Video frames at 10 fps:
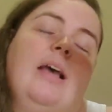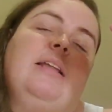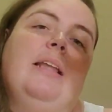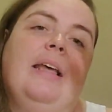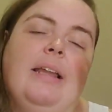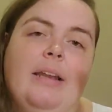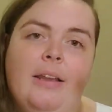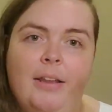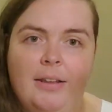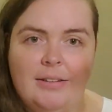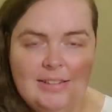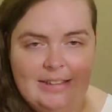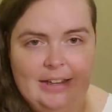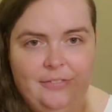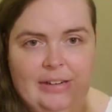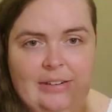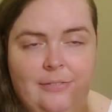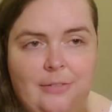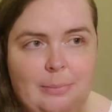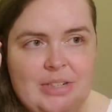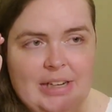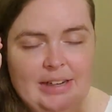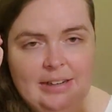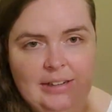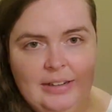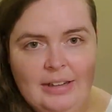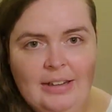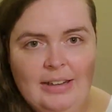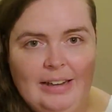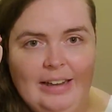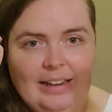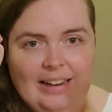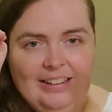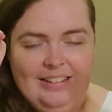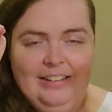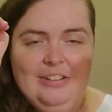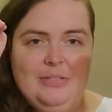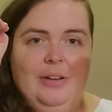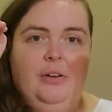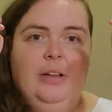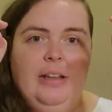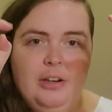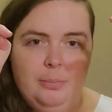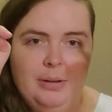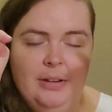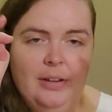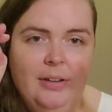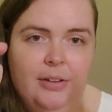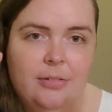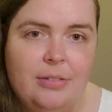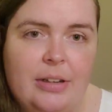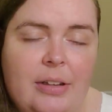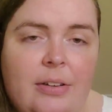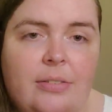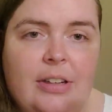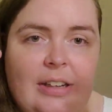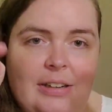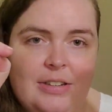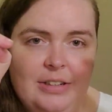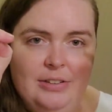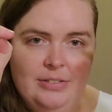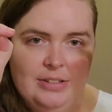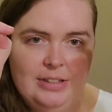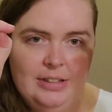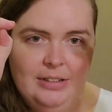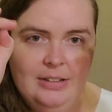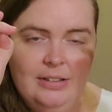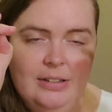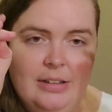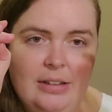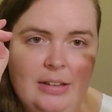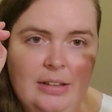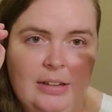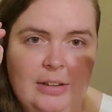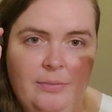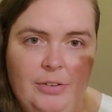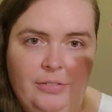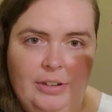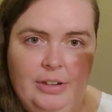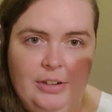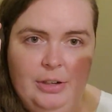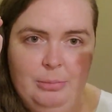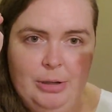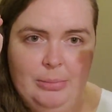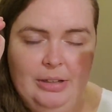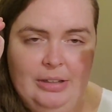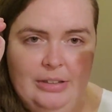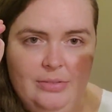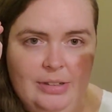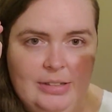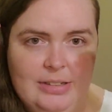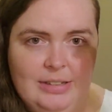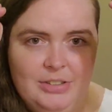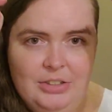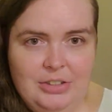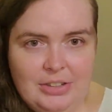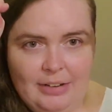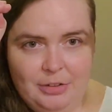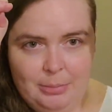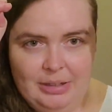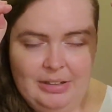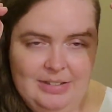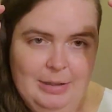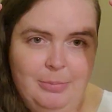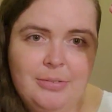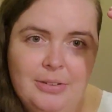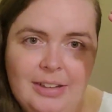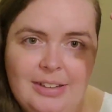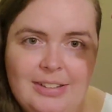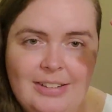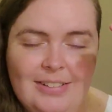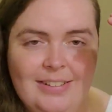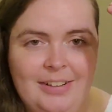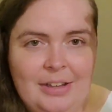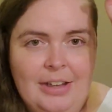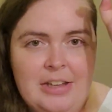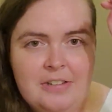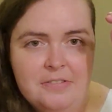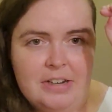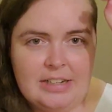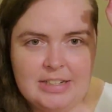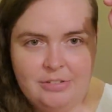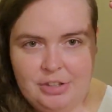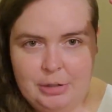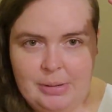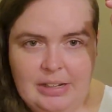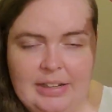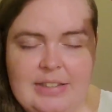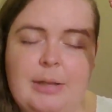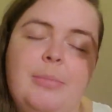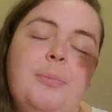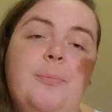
And then the rim tick. Again, I'm gonna use my whole hand, but you really only need to use the middle finger and probably these ones, like, so you could have your pinkies up if you liked fancy with your pinkies up.